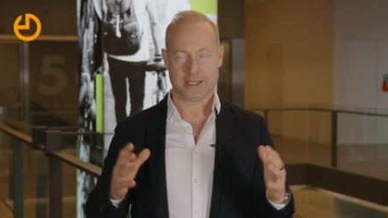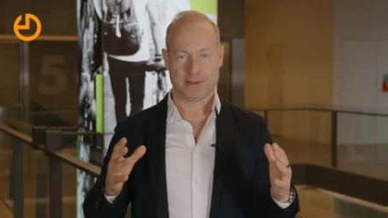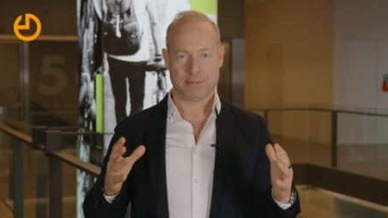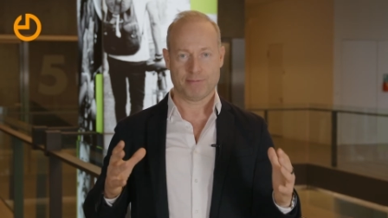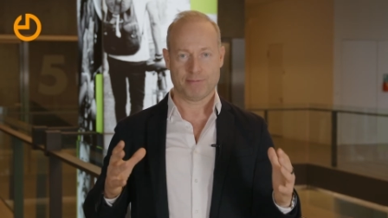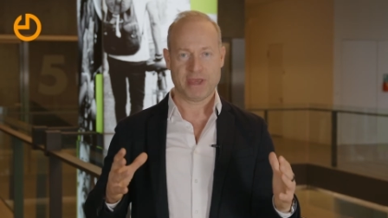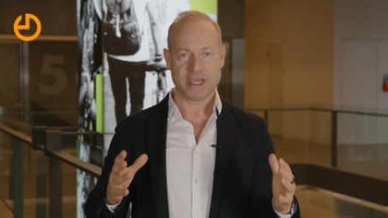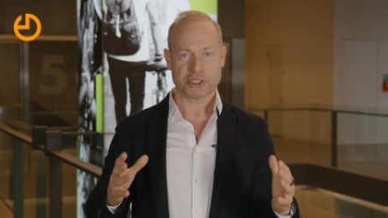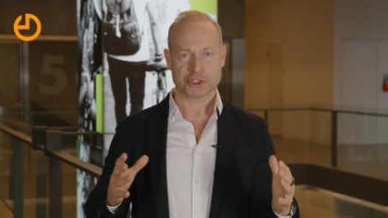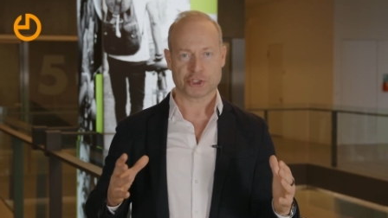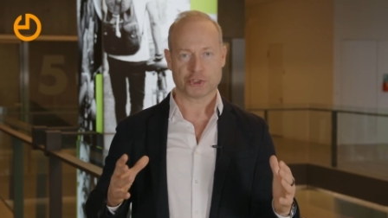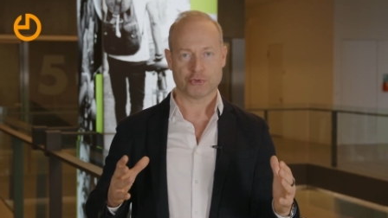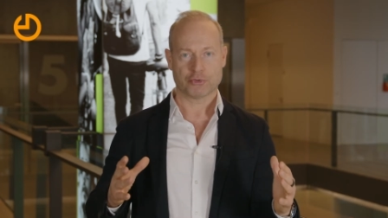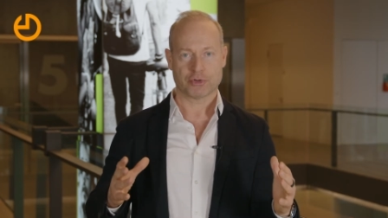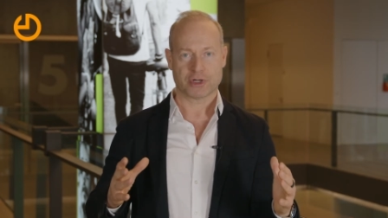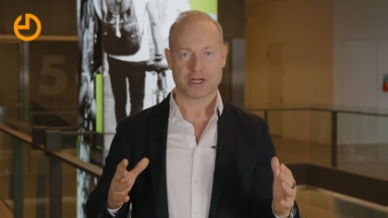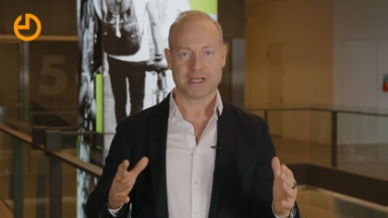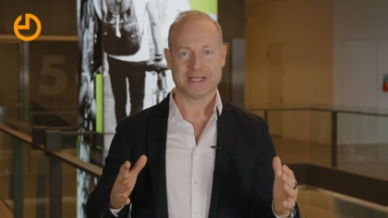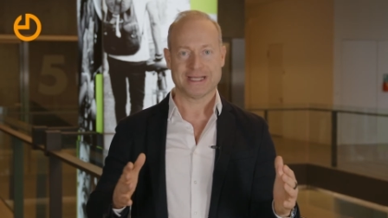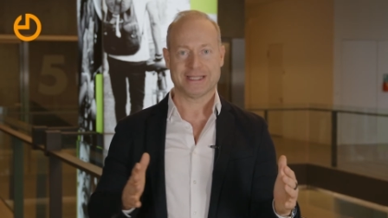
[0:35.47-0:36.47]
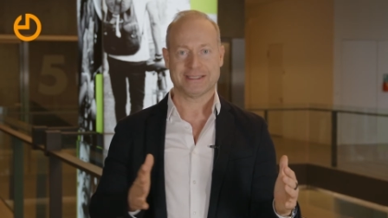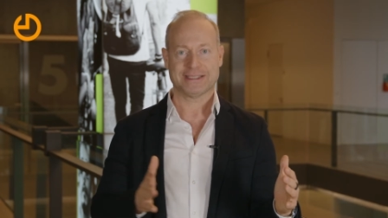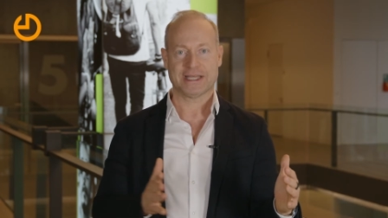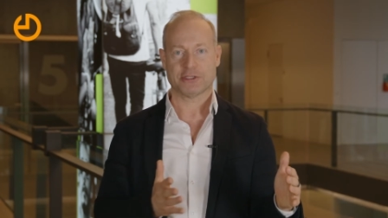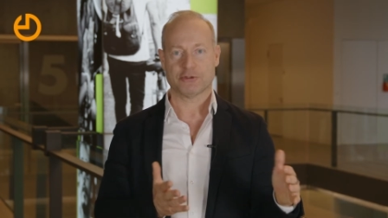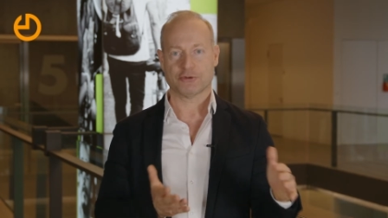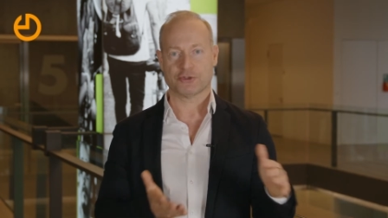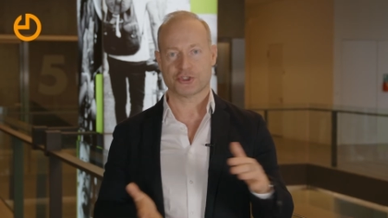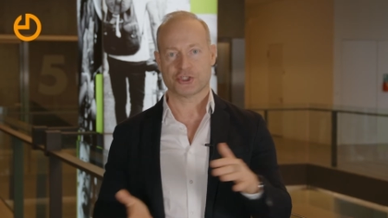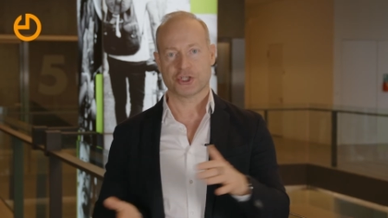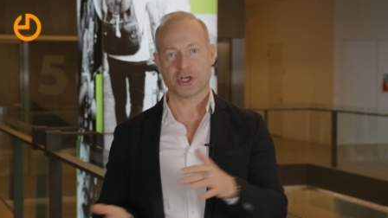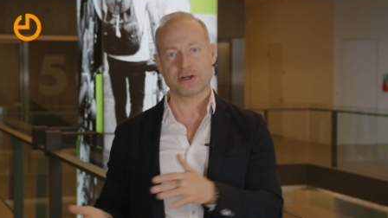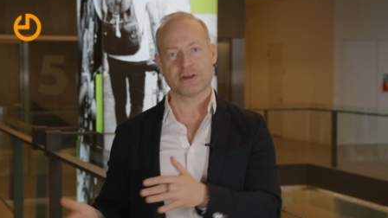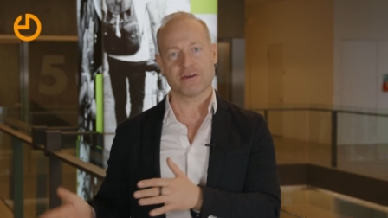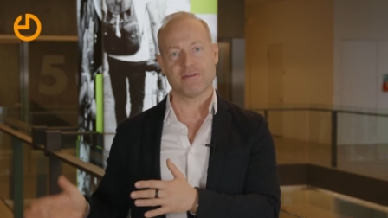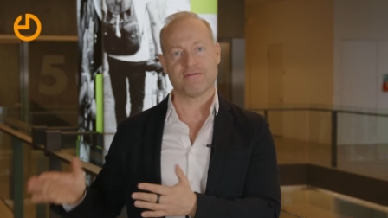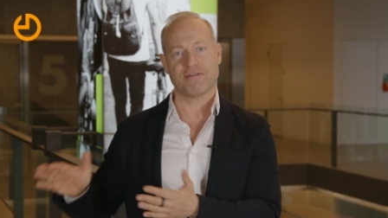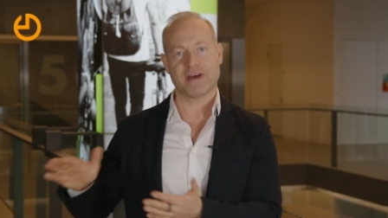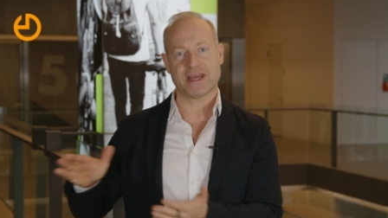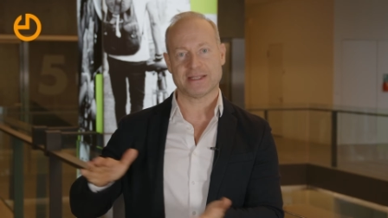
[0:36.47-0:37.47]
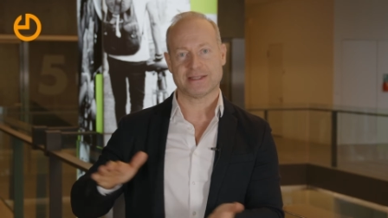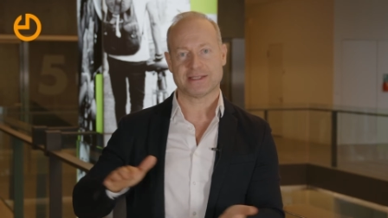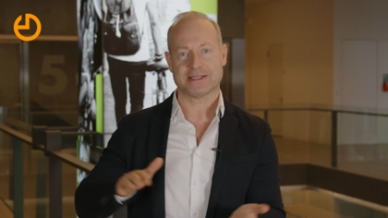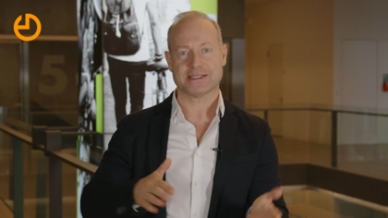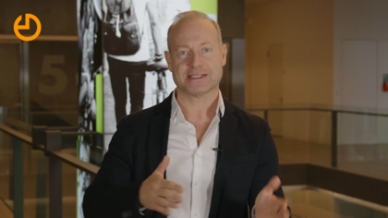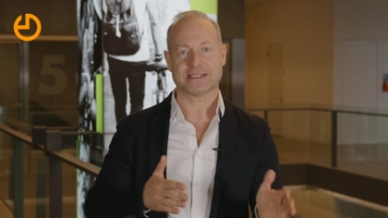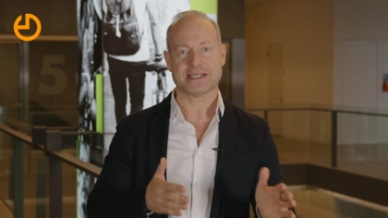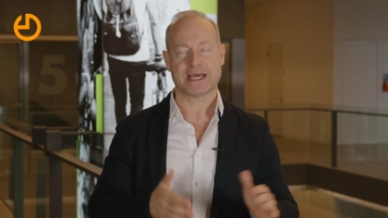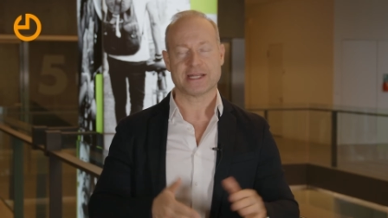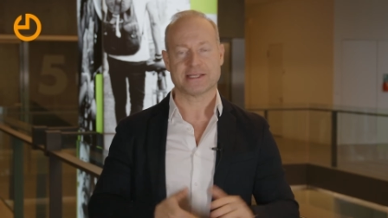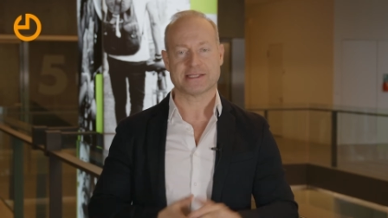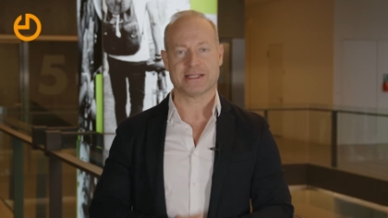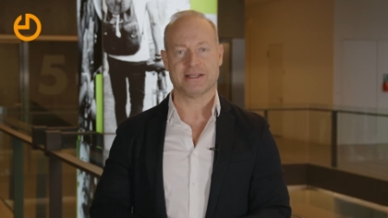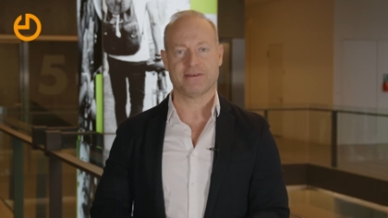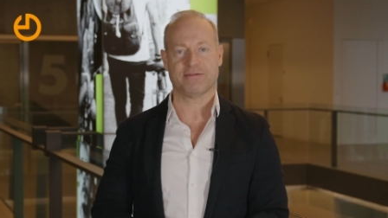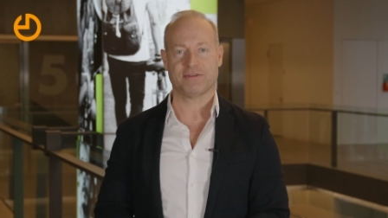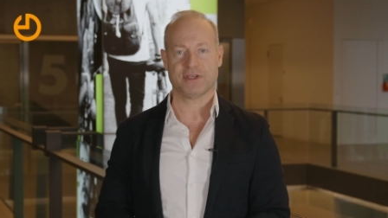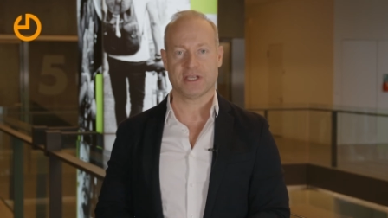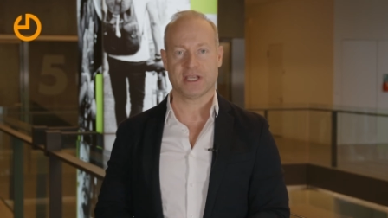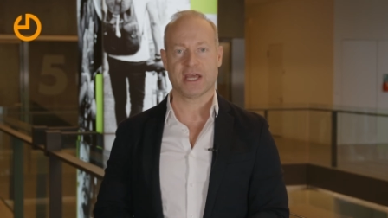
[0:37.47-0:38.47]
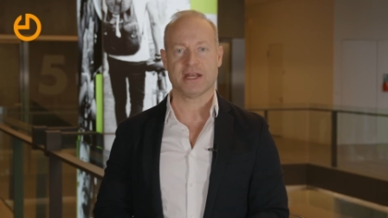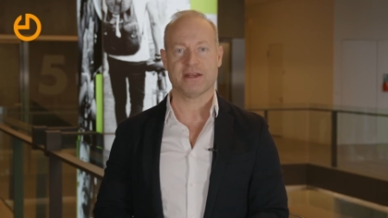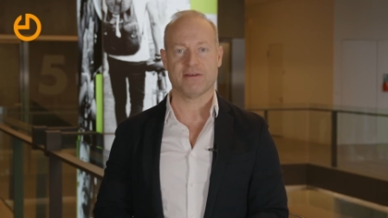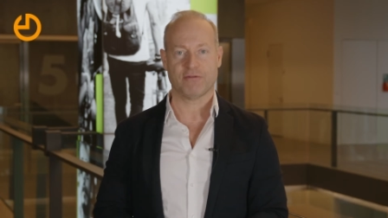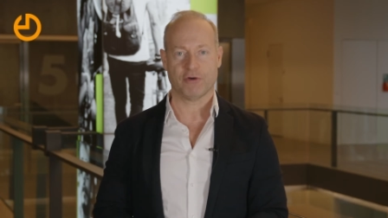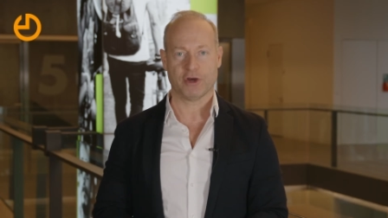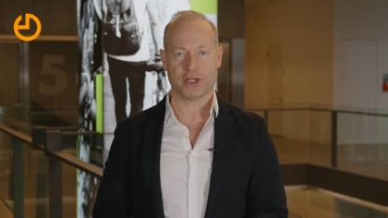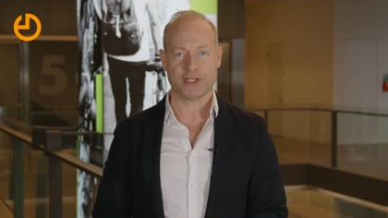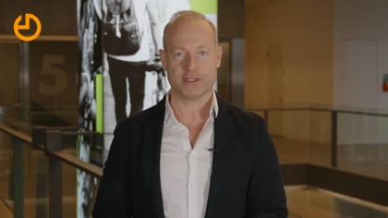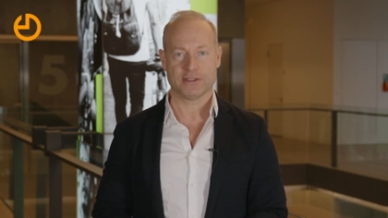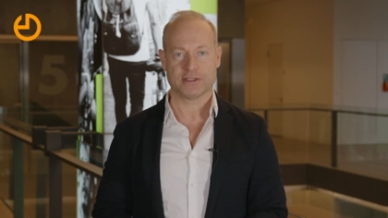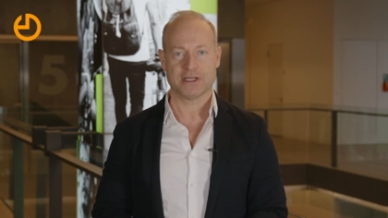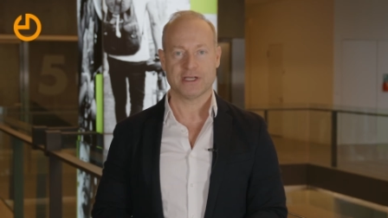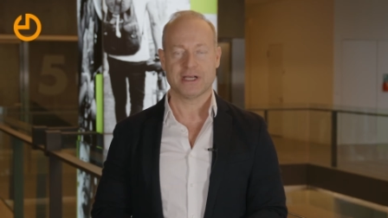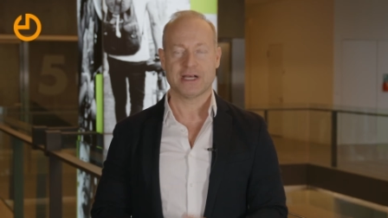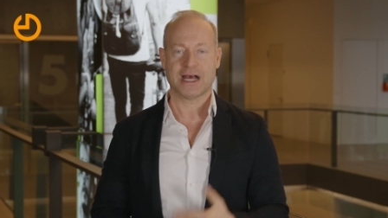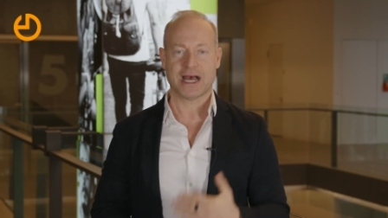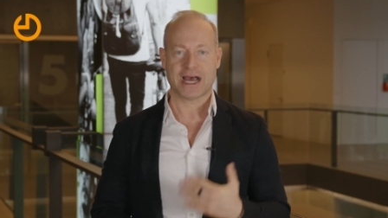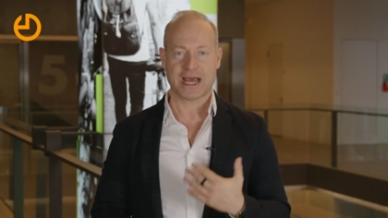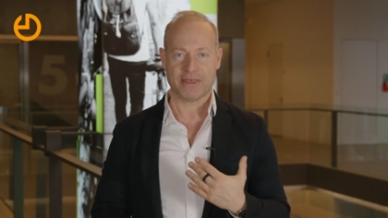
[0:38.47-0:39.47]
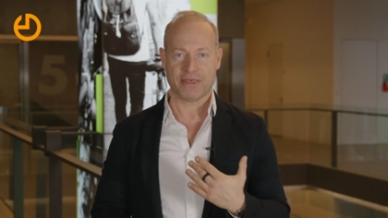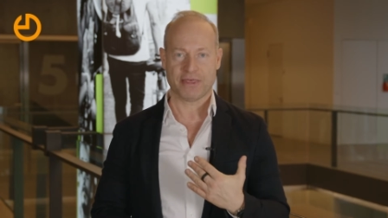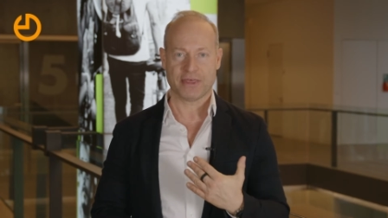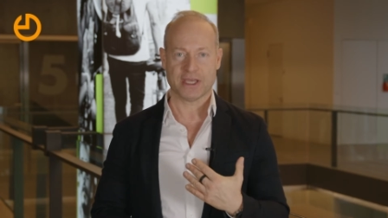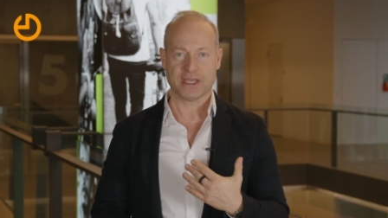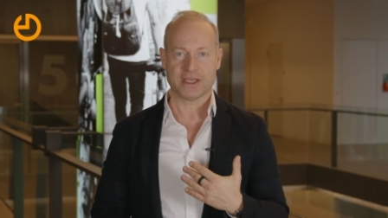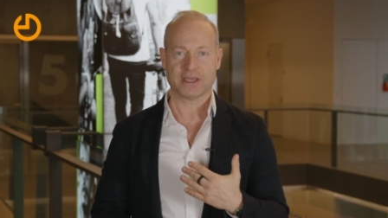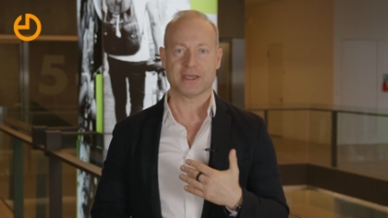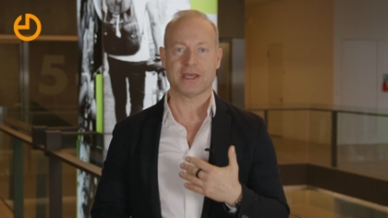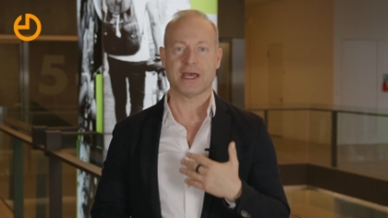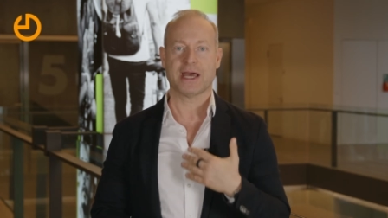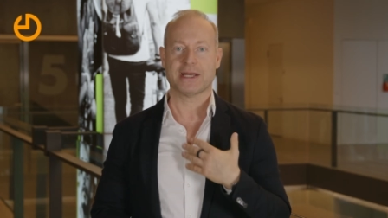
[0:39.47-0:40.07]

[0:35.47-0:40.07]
make sure that you circumvent sinus lifting and avoid it, I think,